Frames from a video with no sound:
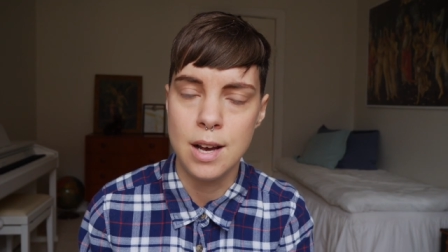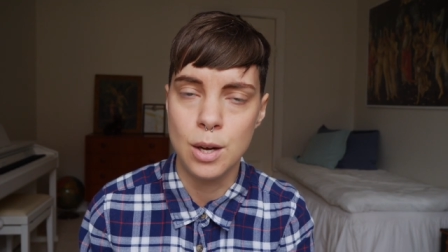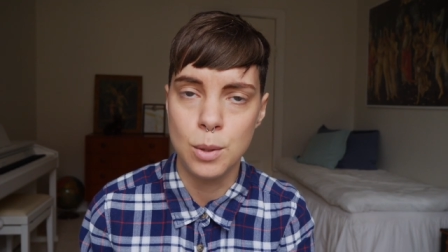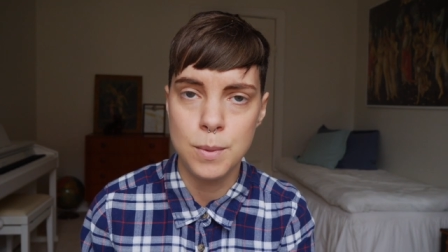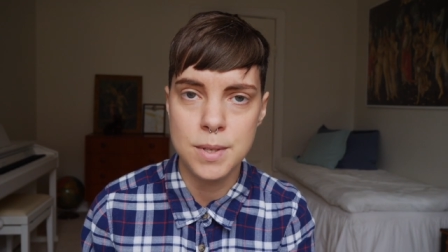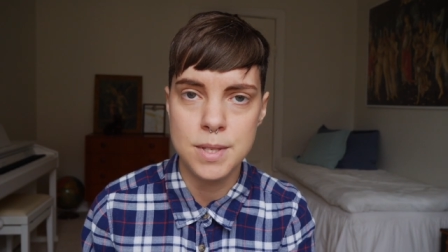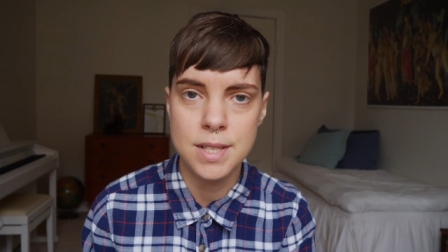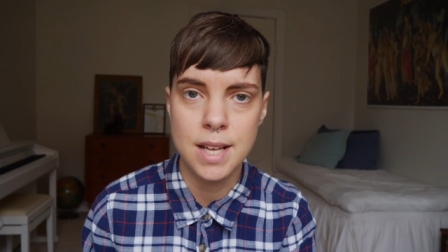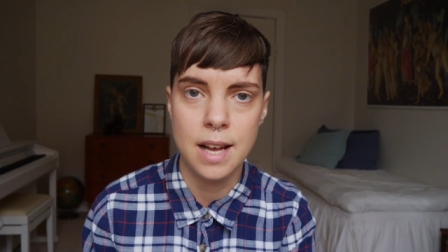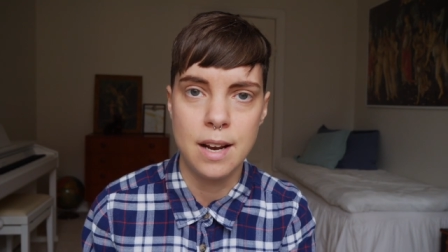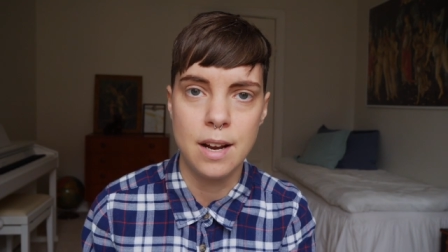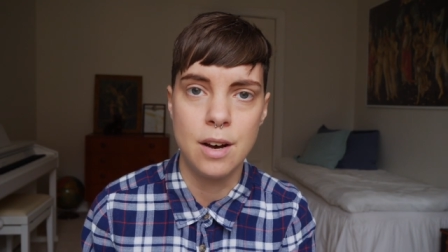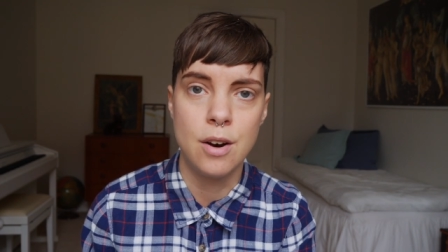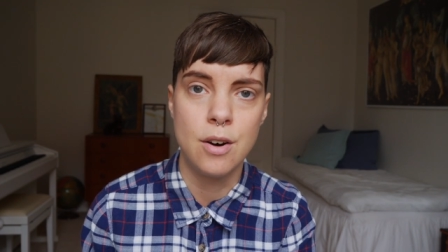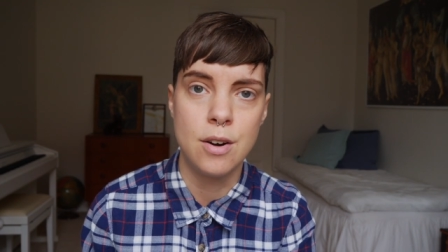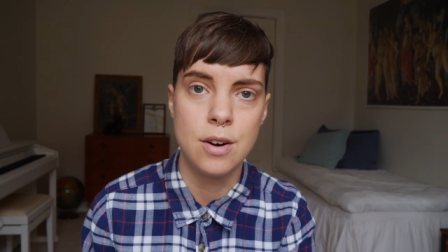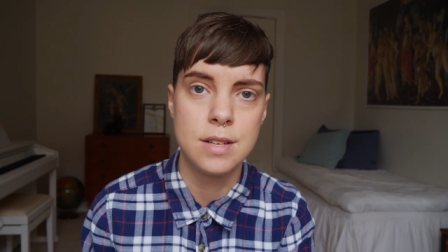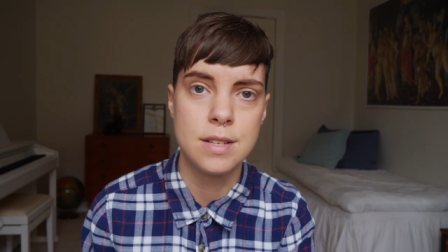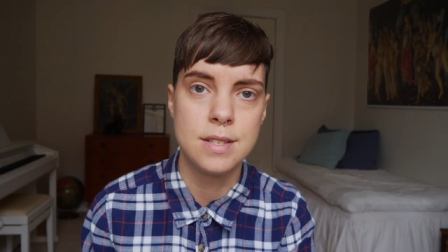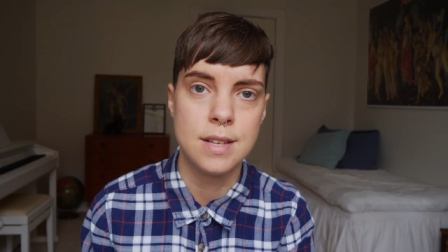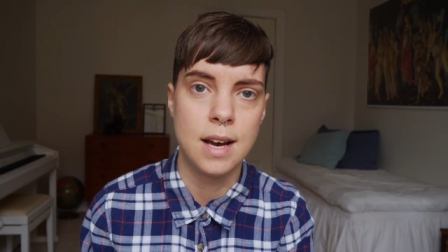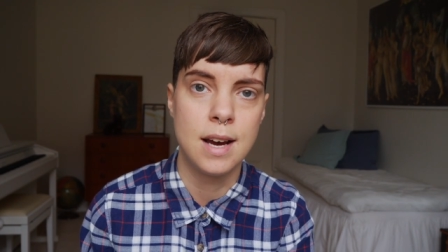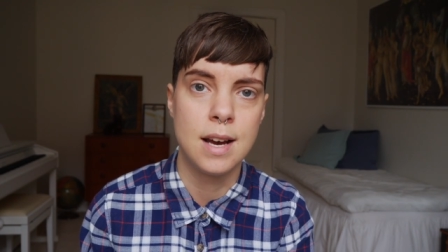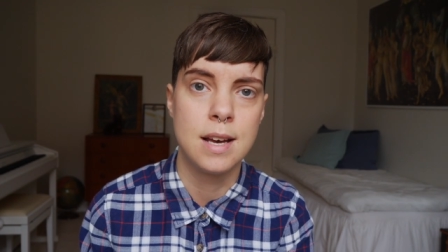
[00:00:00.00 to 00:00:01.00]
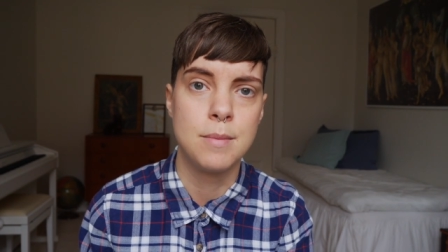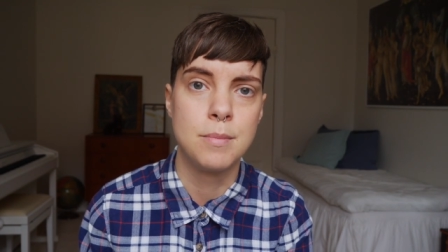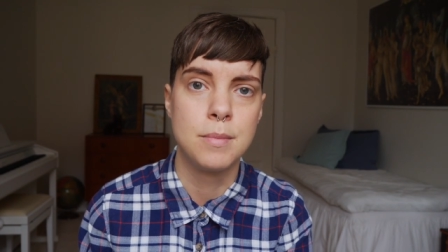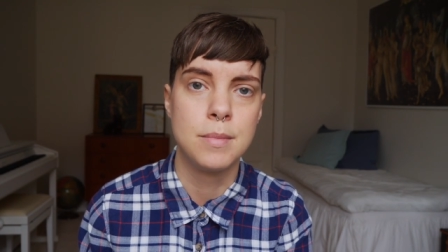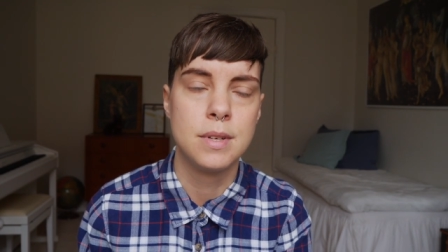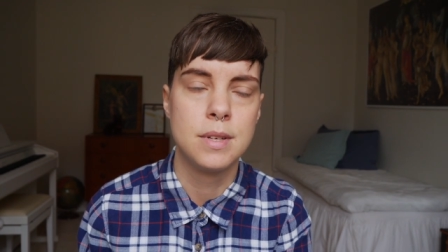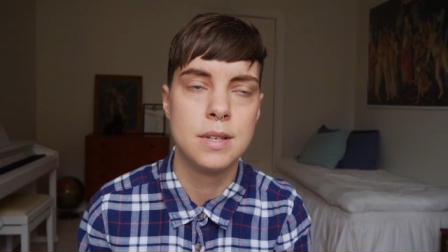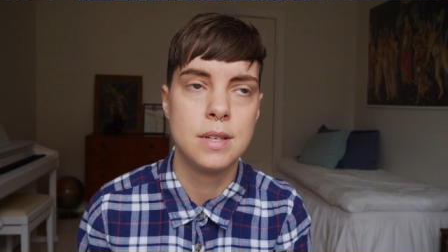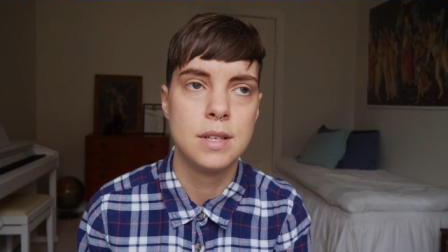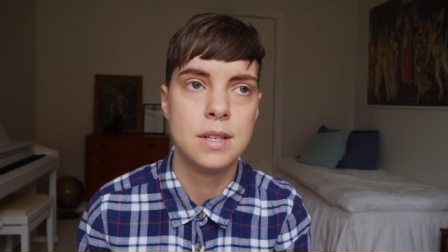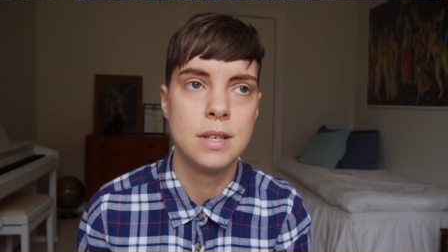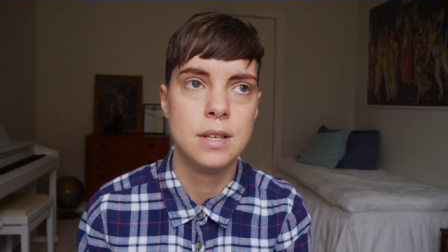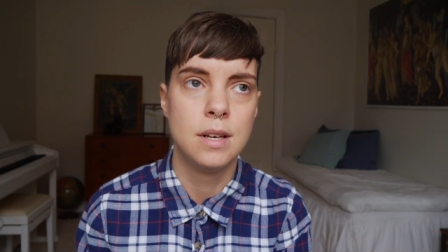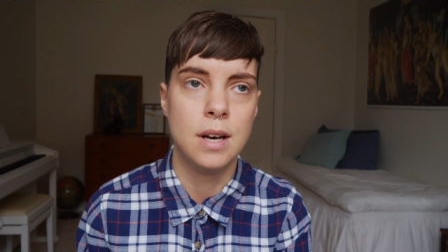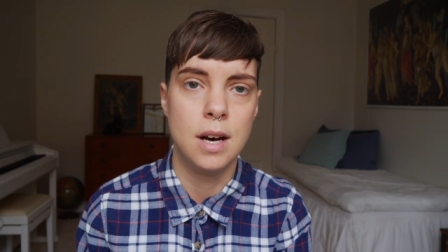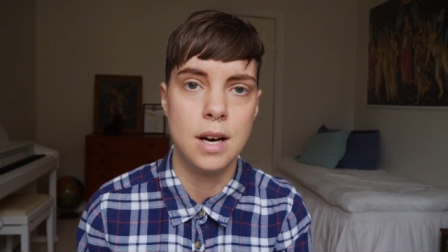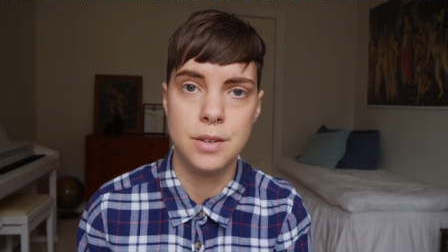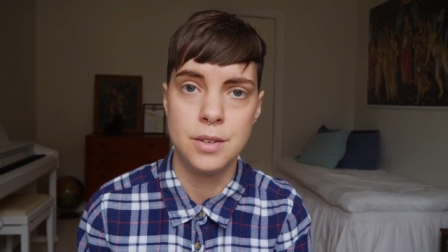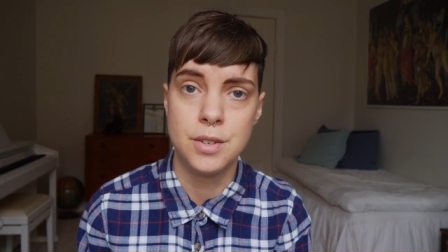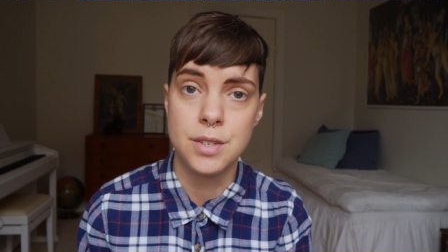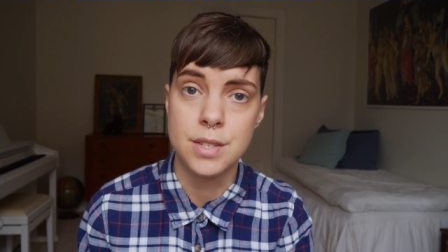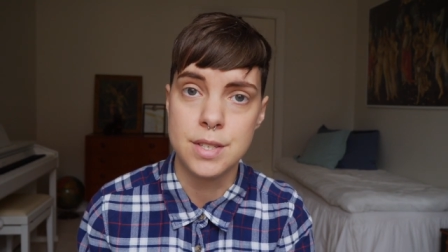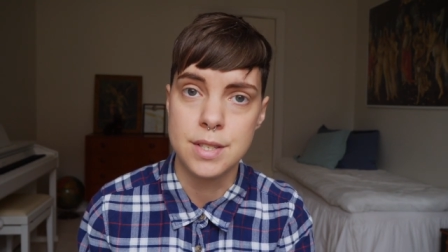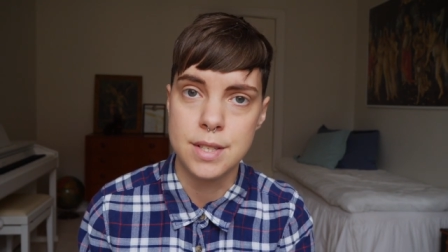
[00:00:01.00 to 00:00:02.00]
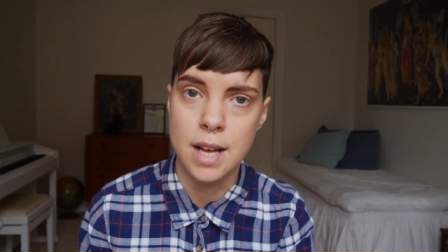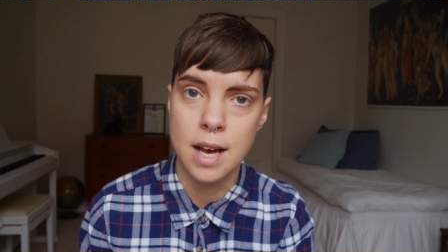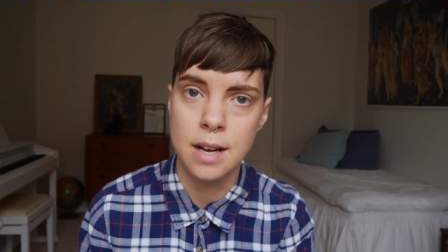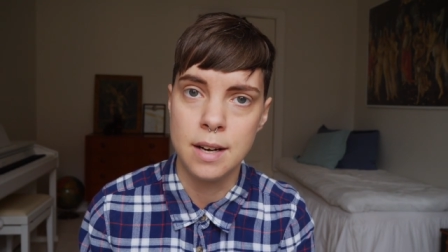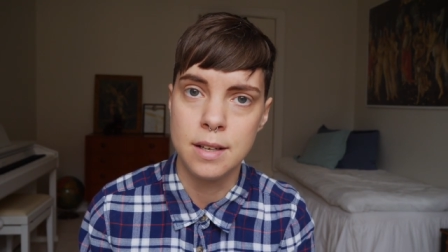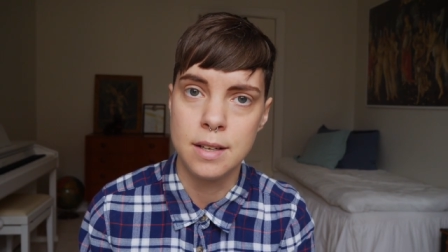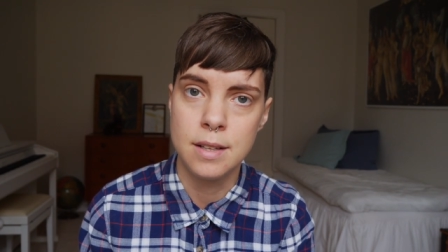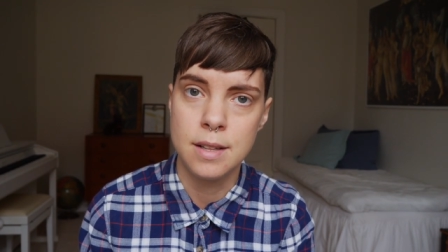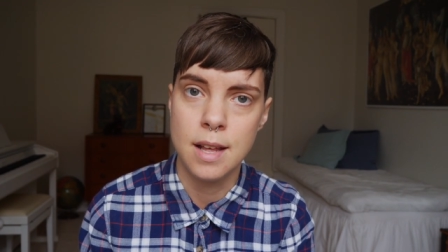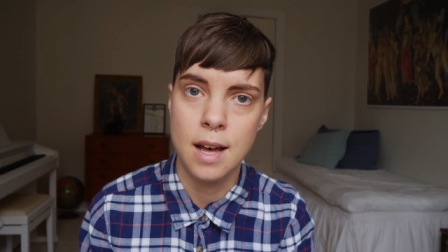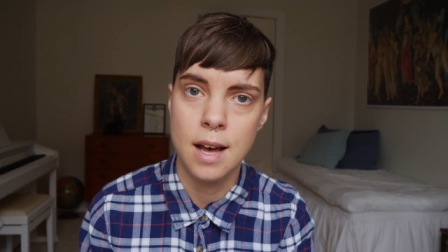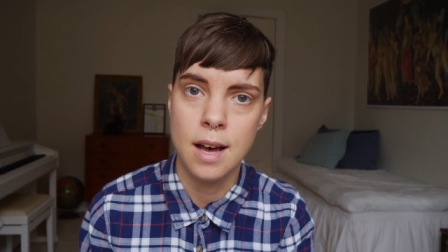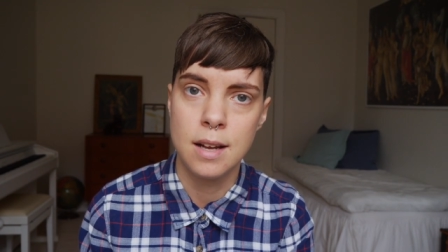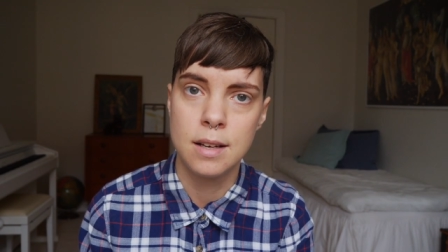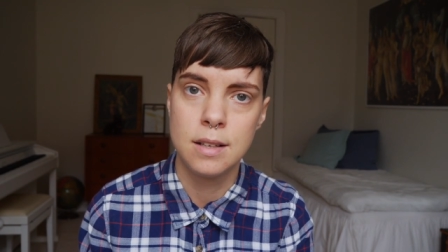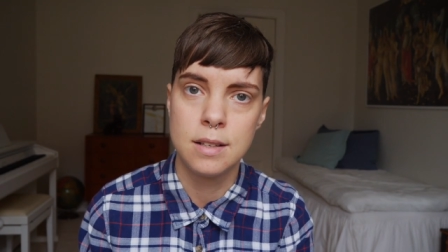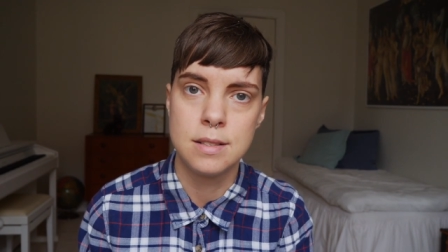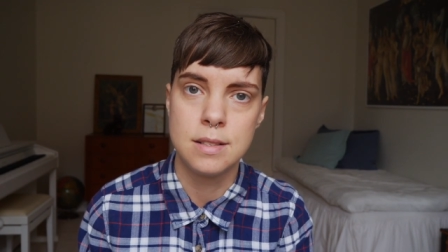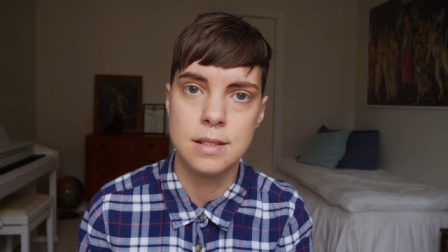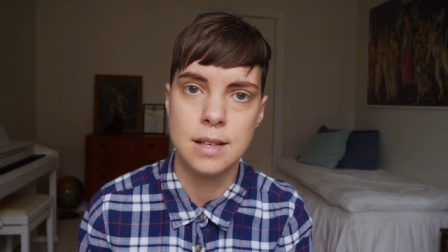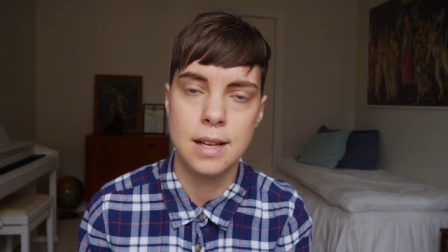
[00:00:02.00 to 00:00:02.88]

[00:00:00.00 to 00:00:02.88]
I always had a hard time understanding that.